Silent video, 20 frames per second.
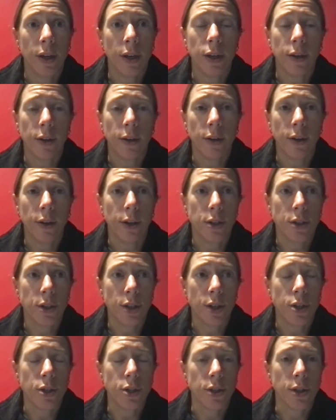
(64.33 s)
in art
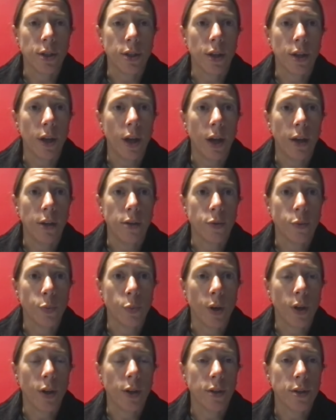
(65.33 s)
education as
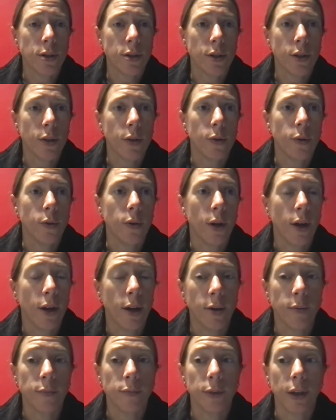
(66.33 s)
well. So
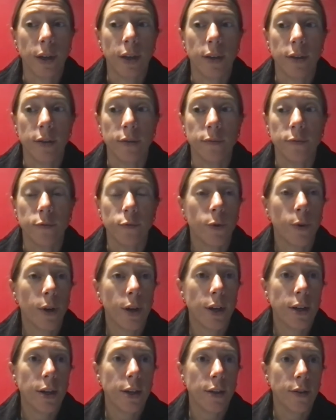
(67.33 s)
got a
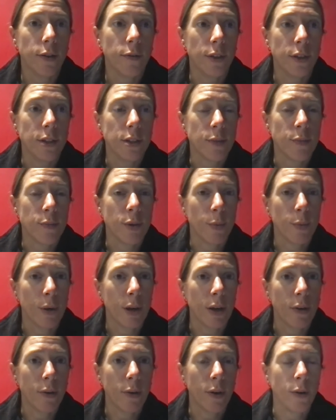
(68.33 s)
variety of things in my
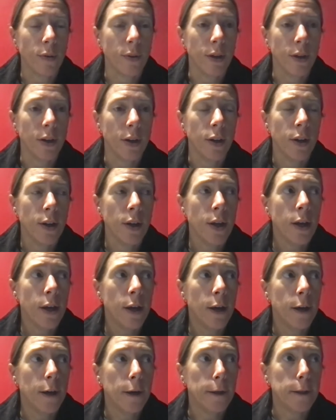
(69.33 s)
background there.
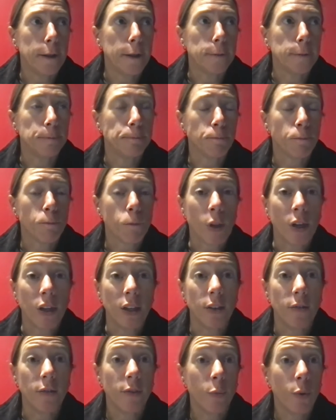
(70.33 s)
I
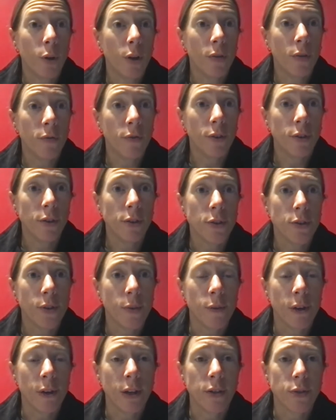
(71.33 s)
live in Waterford, so
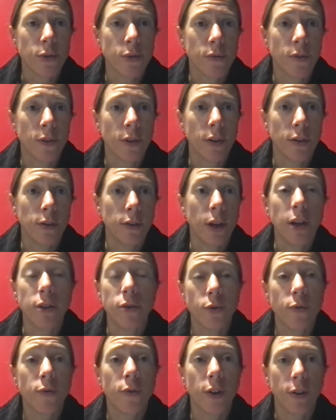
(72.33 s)
I'm not
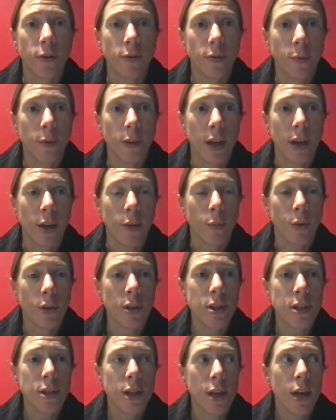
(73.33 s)
too far from the
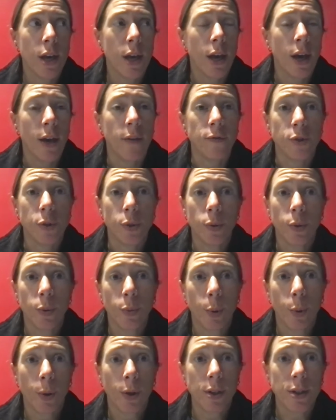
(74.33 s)
campus. I have 2 little
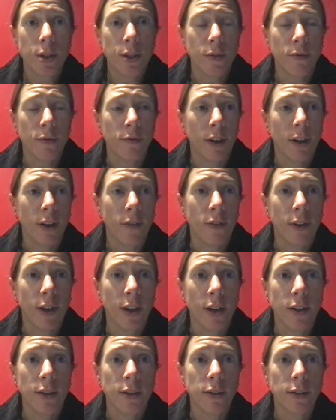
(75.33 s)
boys that are 5 and
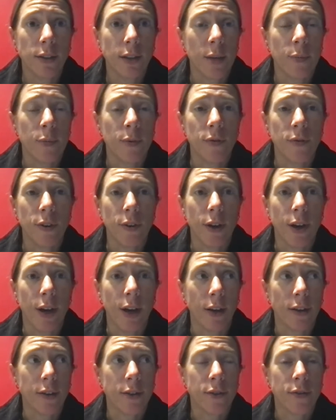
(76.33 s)
8, keep me very
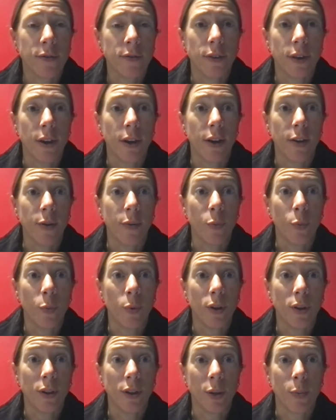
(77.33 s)
active
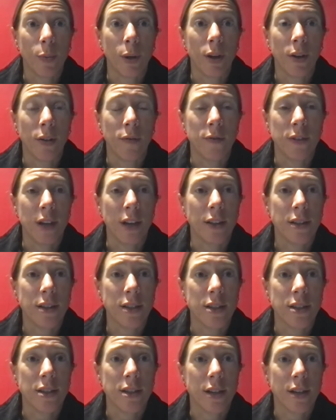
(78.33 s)
with competitive dance
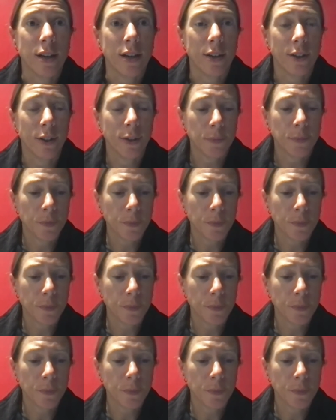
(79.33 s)
and soccer.